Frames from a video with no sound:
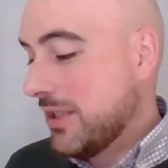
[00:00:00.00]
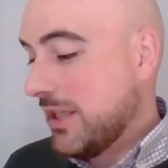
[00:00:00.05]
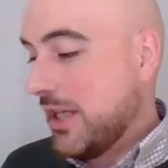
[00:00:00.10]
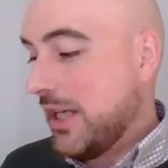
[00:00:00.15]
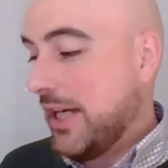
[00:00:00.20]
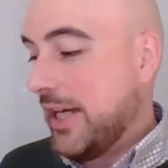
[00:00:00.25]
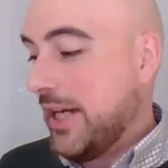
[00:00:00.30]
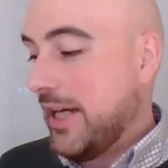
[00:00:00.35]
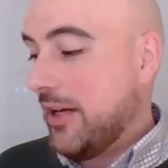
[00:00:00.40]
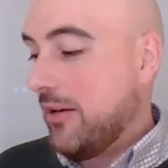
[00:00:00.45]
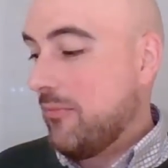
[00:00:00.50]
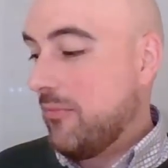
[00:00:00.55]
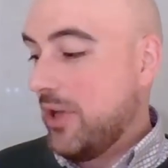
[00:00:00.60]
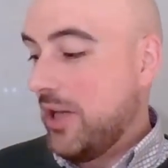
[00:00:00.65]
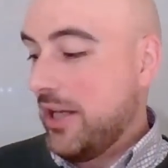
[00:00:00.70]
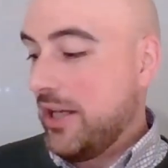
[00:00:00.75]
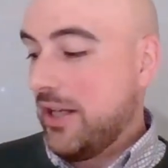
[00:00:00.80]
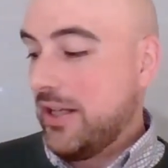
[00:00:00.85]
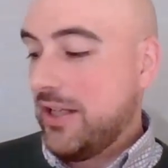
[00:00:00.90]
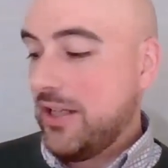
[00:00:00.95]

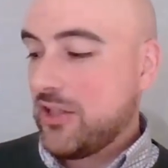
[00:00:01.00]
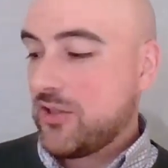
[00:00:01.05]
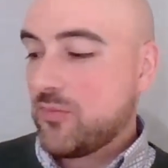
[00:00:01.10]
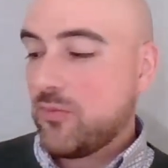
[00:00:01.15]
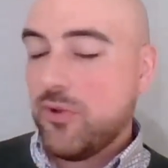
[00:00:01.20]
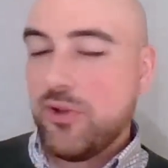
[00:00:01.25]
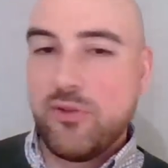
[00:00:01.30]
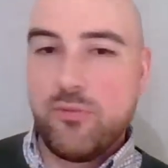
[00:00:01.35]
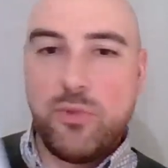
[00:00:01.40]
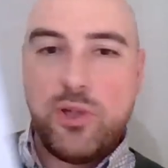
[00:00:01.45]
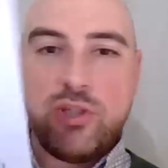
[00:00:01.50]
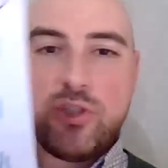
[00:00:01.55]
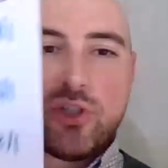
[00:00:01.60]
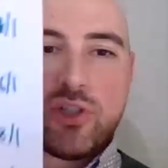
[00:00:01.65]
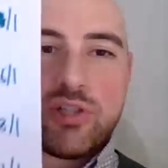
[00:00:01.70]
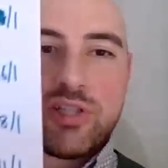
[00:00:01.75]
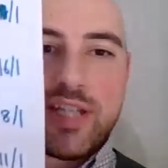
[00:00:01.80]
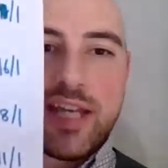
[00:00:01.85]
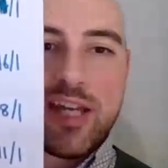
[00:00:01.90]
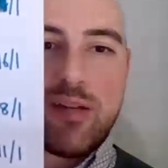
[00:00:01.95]
And then this one, we
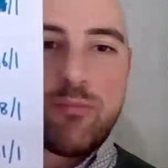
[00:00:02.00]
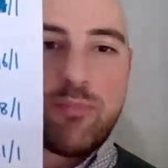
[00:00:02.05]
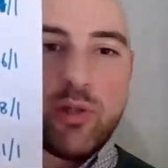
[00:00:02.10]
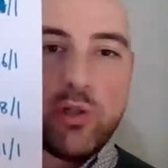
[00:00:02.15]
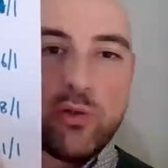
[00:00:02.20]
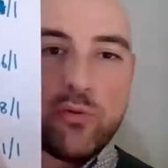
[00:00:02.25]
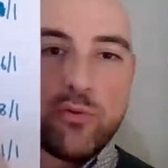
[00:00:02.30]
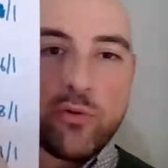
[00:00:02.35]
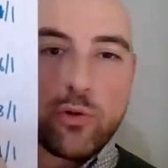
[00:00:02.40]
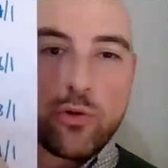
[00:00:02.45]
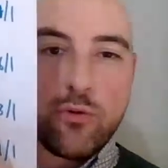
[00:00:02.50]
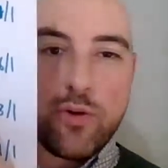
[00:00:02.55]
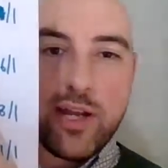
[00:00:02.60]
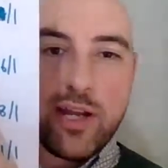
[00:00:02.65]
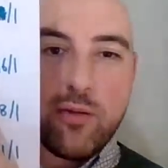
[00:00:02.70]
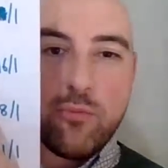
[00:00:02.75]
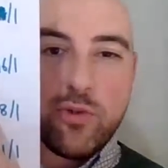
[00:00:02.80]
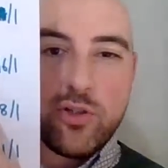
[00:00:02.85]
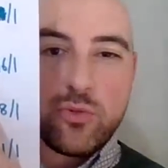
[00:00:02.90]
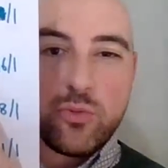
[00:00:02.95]
just had Beautiful
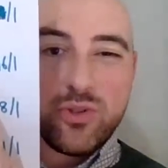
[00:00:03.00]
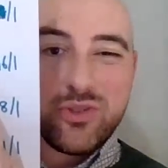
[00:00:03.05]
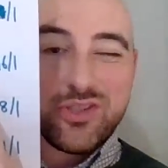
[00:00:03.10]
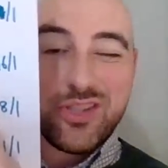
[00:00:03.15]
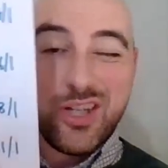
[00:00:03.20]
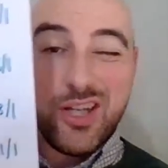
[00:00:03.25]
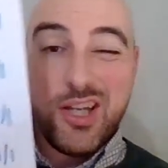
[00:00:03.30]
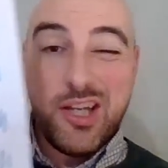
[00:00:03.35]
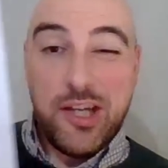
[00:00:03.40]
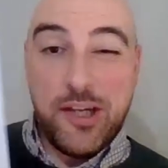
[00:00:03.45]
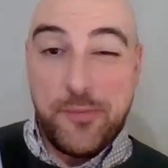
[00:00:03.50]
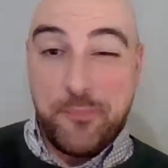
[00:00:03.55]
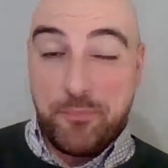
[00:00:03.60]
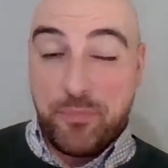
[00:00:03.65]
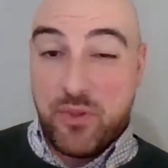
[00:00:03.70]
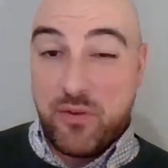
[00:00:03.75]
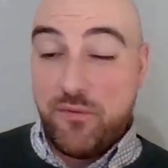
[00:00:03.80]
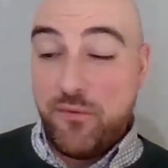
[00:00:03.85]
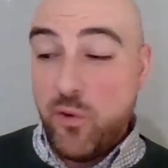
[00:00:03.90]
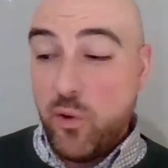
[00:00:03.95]
Crown, which was
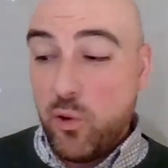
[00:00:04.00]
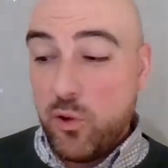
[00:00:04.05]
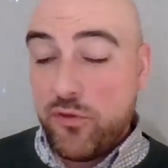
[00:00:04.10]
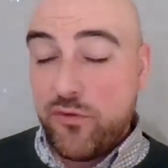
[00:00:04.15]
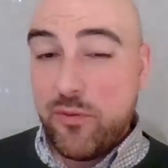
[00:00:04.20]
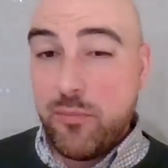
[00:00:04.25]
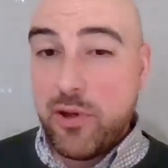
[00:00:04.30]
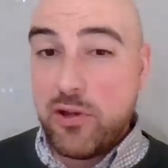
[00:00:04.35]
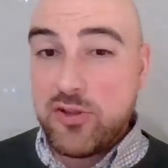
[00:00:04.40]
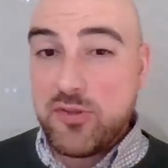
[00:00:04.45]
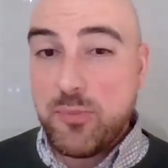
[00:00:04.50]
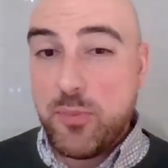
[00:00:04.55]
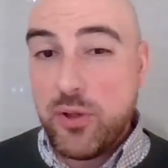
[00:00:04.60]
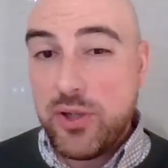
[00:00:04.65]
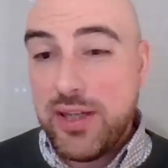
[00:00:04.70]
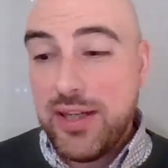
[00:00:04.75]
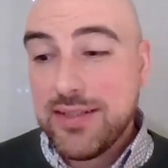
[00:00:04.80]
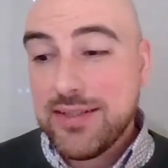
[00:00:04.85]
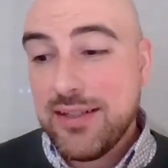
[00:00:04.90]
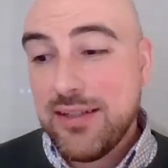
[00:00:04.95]
fourth for most
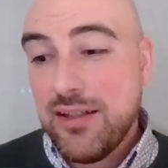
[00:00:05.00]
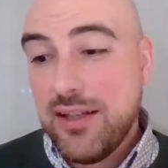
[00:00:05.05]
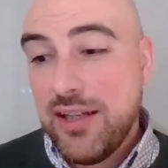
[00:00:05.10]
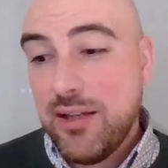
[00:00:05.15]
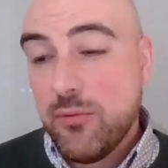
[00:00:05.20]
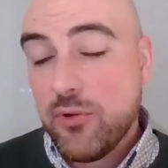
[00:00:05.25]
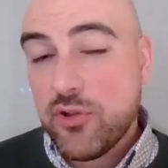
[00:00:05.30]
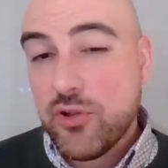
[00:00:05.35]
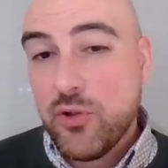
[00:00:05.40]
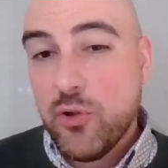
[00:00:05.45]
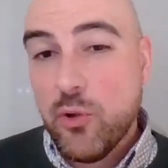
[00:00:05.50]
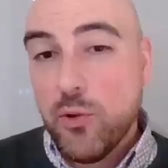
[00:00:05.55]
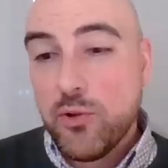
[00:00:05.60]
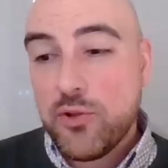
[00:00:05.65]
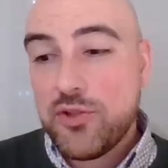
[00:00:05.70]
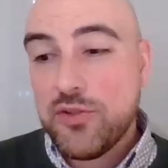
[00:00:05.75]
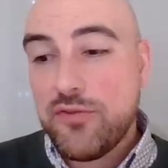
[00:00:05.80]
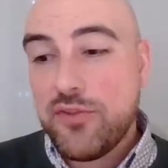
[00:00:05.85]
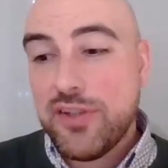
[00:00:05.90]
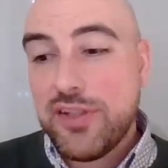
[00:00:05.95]
bookies, and it was the
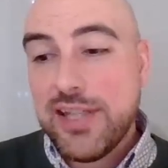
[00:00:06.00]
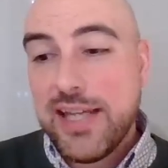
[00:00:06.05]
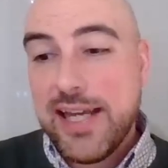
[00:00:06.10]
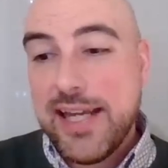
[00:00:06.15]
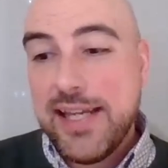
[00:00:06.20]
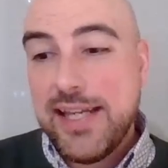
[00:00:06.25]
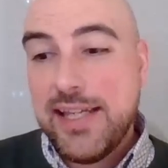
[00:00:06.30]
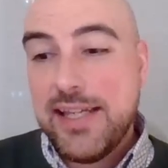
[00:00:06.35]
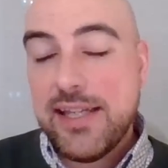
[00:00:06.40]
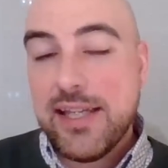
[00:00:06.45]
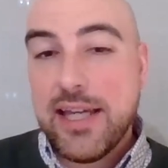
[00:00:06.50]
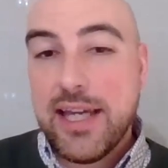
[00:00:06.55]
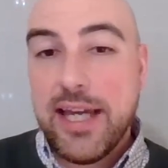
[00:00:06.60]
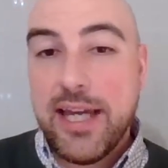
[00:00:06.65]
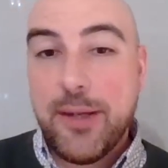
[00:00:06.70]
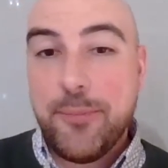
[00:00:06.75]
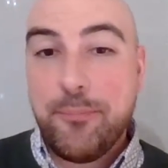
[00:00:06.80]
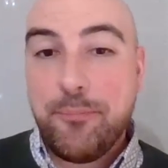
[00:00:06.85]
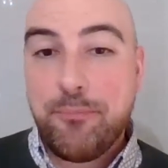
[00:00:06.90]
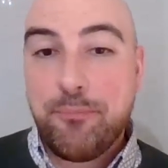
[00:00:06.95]
horse of the day
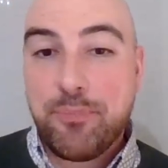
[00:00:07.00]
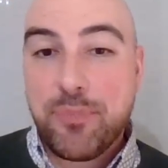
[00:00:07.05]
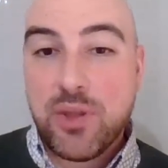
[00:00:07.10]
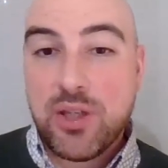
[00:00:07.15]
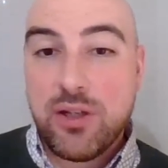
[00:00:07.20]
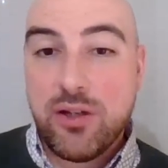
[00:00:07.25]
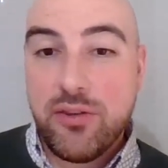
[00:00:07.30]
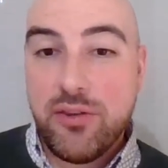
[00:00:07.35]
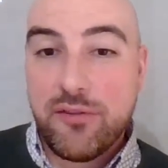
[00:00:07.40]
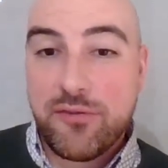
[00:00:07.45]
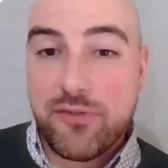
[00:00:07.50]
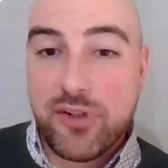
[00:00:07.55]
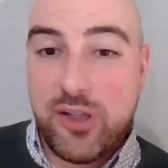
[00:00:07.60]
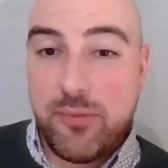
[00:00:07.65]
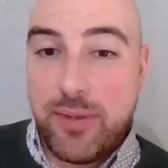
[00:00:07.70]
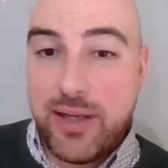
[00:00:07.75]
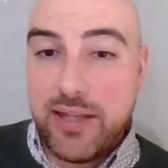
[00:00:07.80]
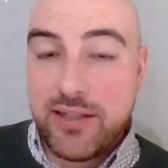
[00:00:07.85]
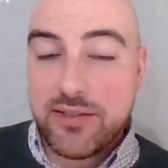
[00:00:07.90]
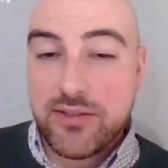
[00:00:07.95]
on the
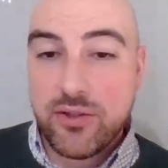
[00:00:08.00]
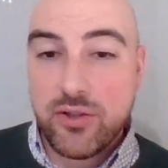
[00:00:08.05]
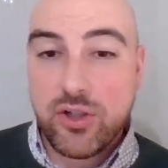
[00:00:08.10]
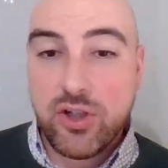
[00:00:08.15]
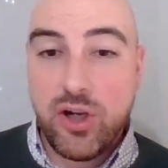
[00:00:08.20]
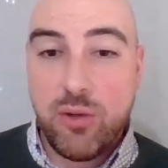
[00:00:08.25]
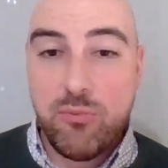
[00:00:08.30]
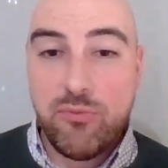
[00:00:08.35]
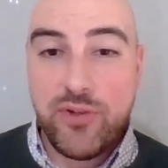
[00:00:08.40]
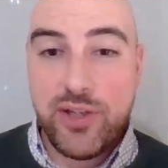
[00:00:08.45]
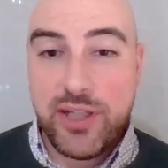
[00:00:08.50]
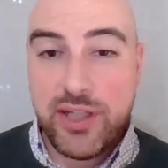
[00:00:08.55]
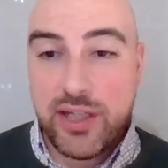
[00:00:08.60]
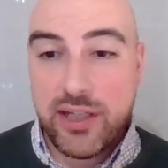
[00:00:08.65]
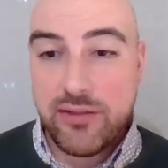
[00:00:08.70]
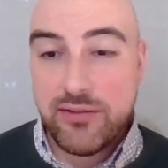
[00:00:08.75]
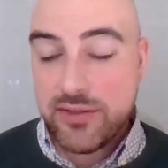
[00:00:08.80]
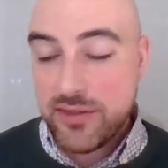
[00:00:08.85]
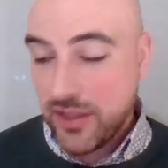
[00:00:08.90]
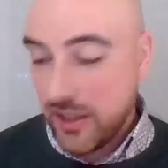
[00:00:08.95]
freebets.com
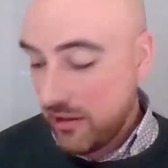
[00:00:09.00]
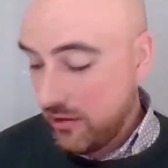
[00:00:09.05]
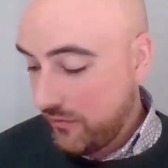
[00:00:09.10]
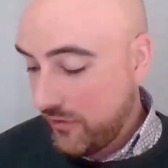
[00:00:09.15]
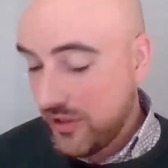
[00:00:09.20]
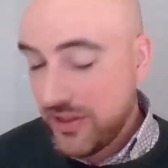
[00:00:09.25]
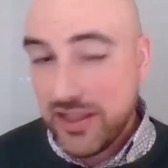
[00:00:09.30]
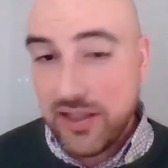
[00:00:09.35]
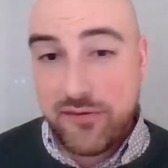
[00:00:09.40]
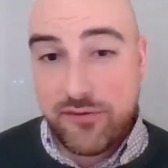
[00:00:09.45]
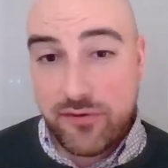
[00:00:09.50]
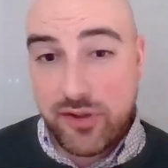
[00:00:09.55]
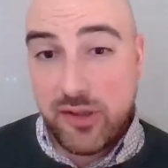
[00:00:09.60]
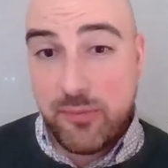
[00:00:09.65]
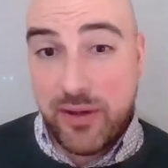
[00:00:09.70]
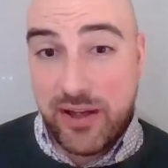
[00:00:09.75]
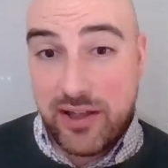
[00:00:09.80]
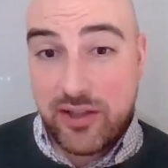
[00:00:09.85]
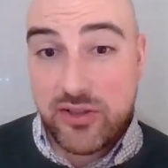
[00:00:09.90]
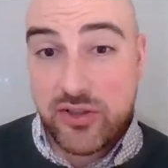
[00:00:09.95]
video. So if you did
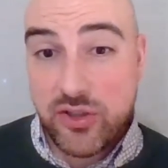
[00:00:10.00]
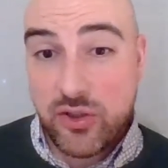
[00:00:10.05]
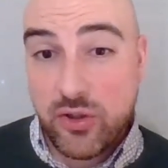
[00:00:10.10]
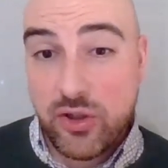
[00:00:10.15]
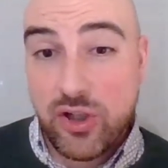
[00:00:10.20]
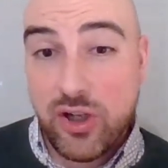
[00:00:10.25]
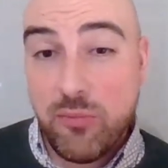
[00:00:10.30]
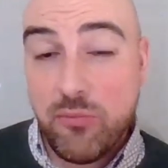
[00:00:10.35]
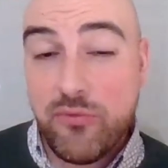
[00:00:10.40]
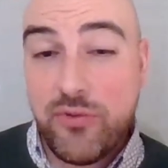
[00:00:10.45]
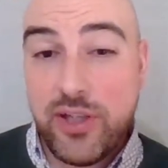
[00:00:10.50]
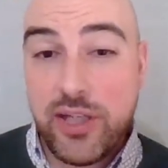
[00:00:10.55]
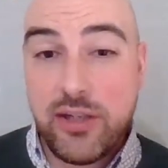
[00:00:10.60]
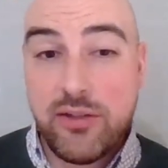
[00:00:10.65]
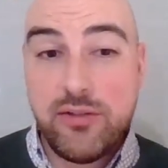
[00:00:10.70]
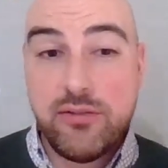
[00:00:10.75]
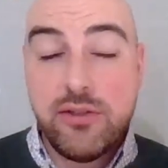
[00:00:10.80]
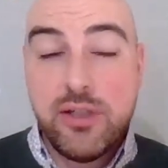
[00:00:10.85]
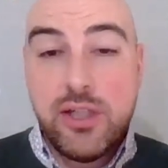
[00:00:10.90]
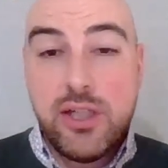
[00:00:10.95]
freebets.com video,
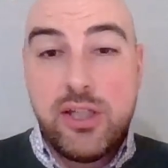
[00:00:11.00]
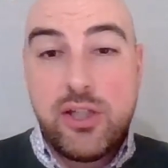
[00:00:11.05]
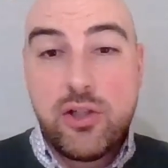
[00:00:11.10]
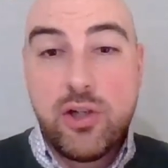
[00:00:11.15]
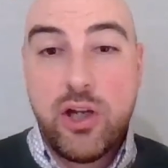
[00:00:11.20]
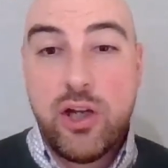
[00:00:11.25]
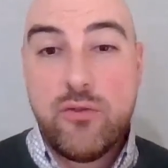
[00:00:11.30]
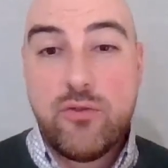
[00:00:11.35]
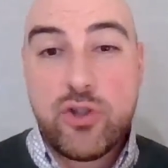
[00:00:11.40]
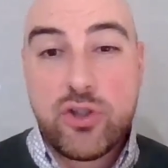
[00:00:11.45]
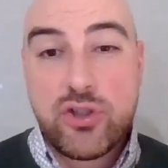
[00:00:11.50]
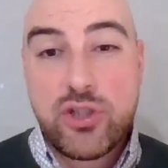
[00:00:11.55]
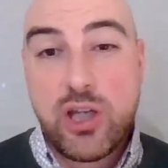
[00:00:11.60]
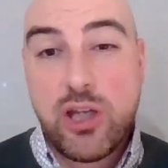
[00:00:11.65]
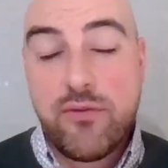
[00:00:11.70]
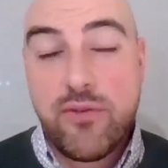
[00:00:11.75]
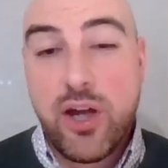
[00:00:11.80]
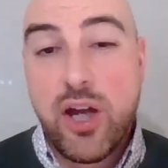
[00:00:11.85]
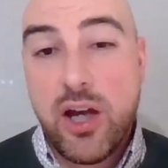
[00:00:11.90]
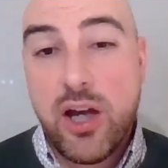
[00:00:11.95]
you got just
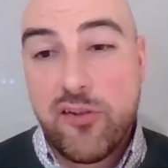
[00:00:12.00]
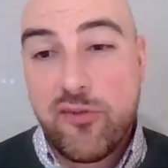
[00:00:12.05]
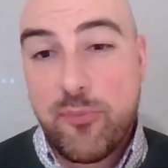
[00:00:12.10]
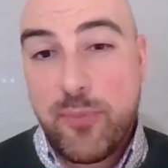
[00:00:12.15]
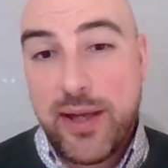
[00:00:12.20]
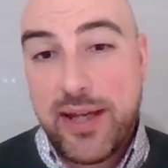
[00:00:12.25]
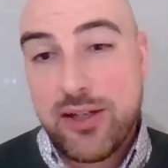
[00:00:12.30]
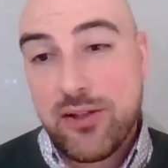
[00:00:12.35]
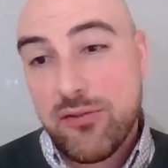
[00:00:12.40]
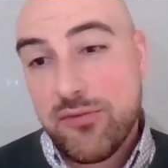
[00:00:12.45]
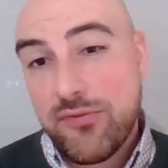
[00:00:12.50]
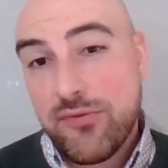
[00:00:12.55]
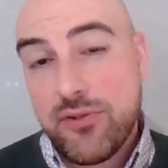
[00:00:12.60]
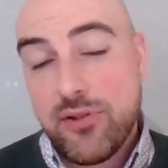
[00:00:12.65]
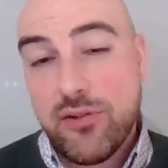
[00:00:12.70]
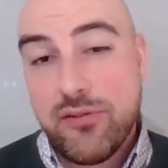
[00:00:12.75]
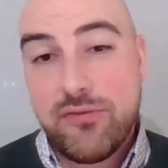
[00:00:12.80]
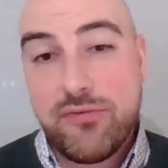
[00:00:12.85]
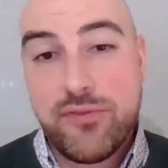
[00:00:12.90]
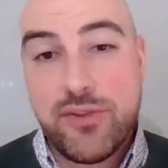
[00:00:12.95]
over half back
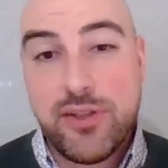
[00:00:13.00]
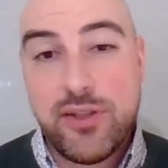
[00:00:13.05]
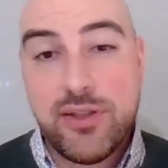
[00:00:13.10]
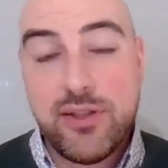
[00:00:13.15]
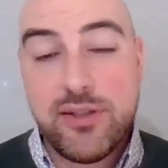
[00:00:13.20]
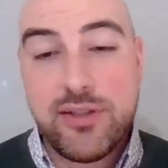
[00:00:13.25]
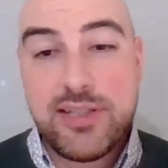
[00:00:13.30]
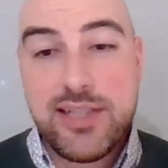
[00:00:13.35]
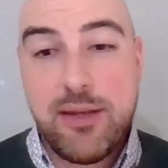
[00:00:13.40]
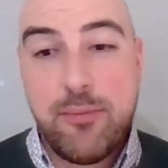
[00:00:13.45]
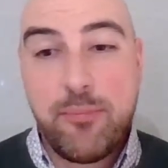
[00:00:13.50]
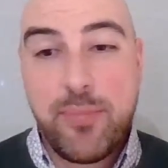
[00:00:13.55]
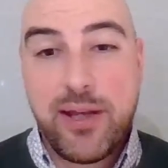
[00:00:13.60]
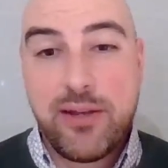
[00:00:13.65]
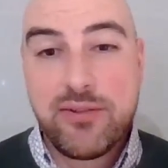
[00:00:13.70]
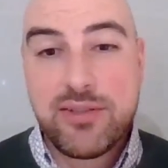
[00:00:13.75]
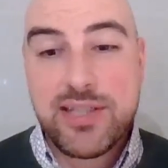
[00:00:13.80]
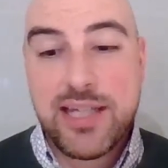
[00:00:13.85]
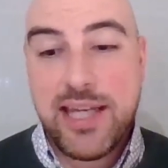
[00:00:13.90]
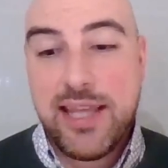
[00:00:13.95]
off the
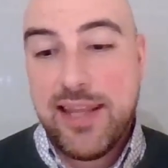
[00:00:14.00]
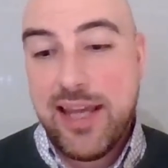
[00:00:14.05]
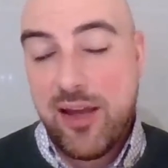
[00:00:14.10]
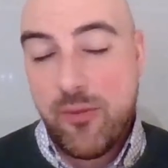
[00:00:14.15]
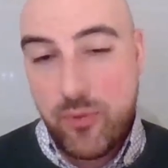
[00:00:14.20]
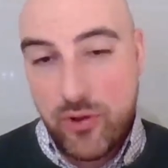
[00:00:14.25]
£10 stake there.